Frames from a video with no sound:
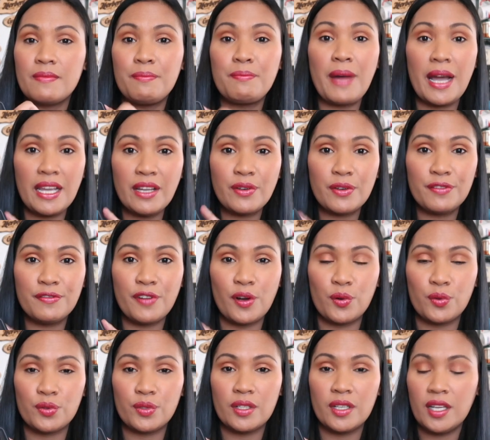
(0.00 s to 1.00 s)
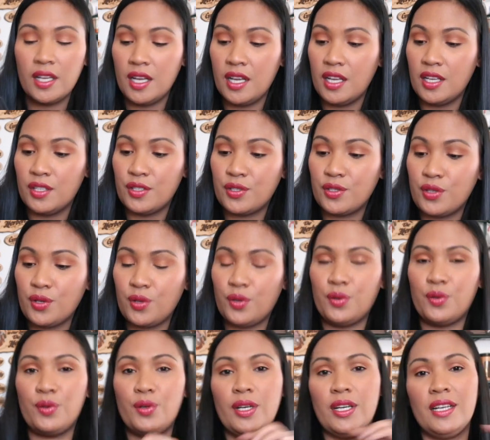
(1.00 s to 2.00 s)
microphone.
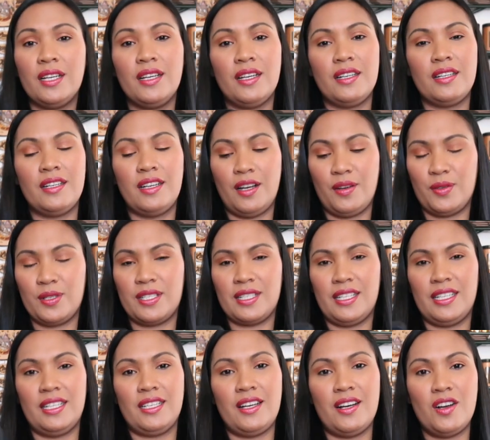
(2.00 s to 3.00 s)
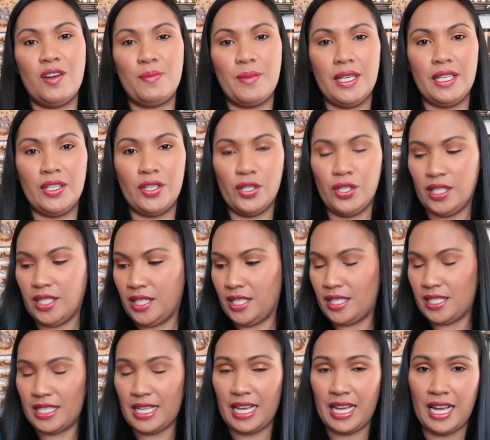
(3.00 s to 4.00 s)
So I was like, oh my
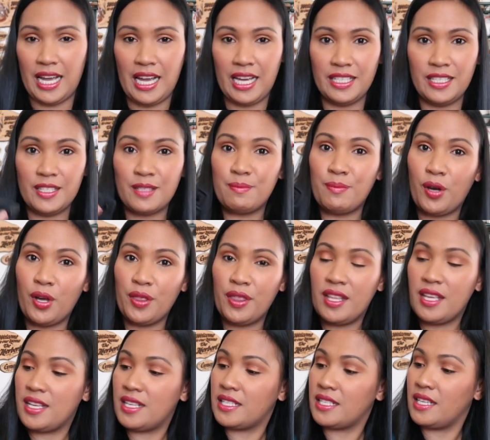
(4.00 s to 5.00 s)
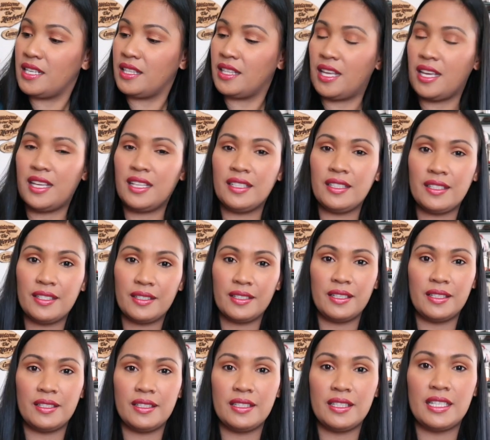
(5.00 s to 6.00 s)
goodness, I just bought this, and then
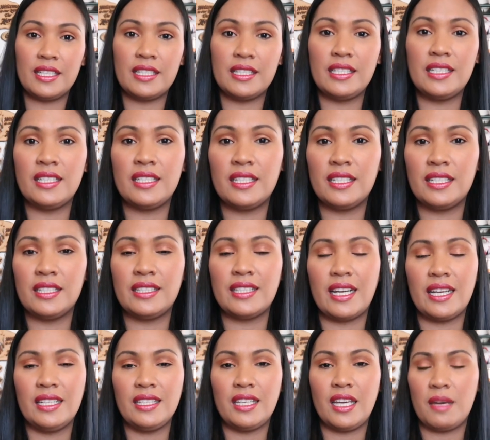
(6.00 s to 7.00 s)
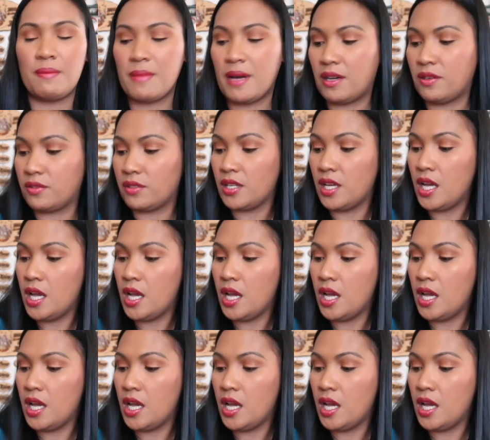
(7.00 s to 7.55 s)
the 9 came out.